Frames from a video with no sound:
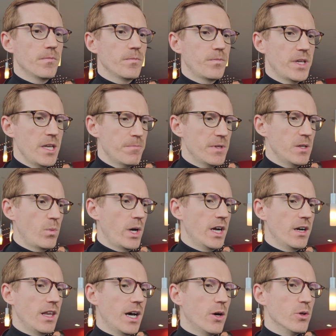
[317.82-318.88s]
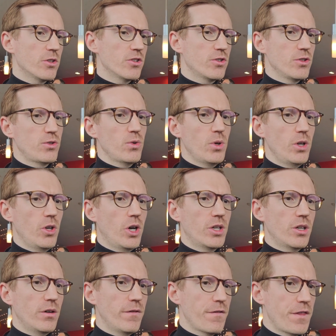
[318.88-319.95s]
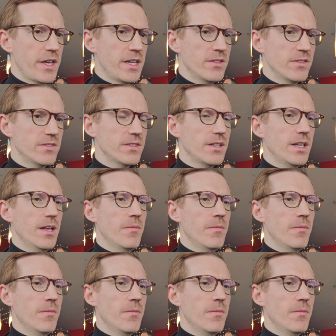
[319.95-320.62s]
People were allowed to do a lot of things,